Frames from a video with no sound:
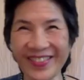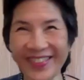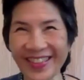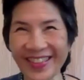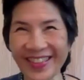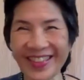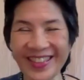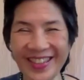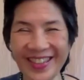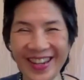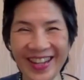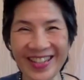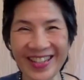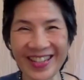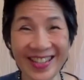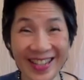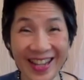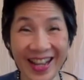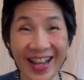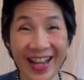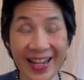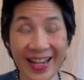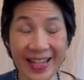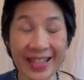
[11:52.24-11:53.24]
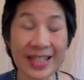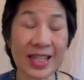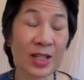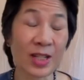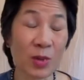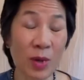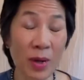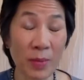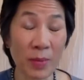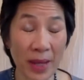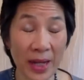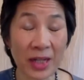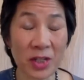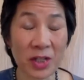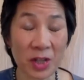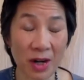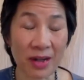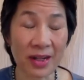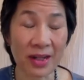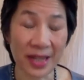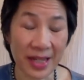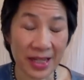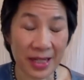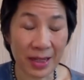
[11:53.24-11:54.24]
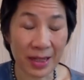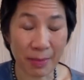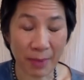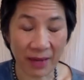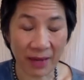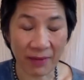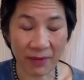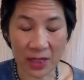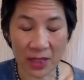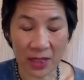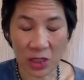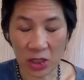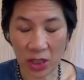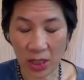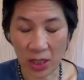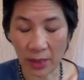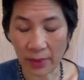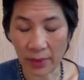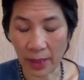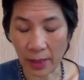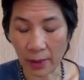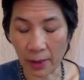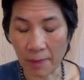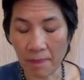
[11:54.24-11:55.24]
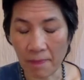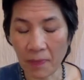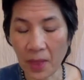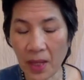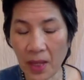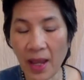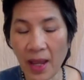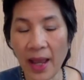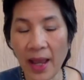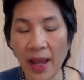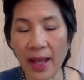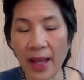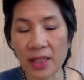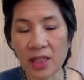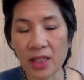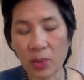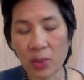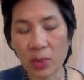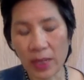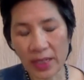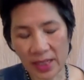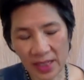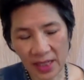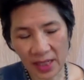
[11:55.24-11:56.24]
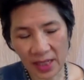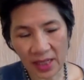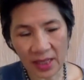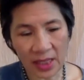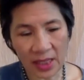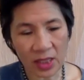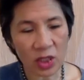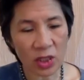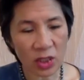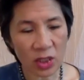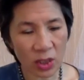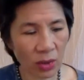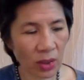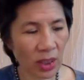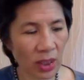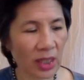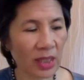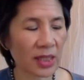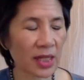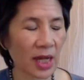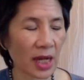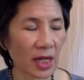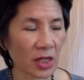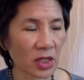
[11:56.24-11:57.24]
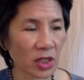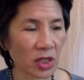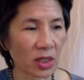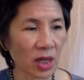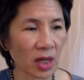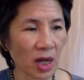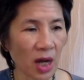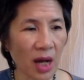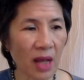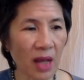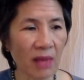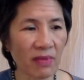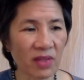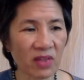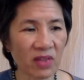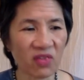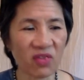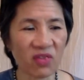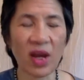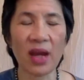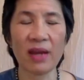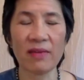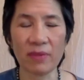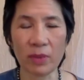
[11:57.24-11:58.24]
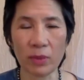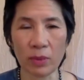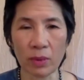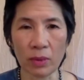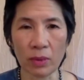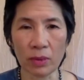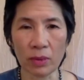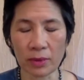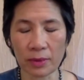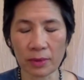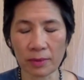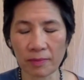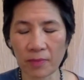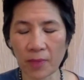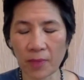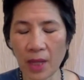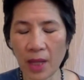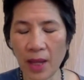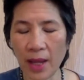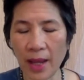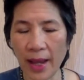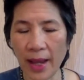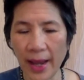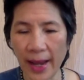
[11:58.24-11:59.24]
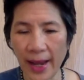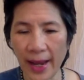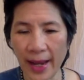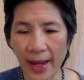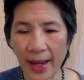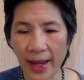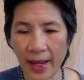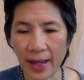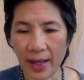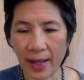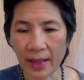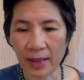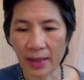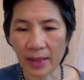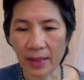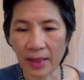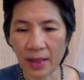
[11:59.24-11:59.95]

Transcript: this child's design is. And so I ran a chart, and he is a manifesting generator. And so I did this tuning session on this five year old, and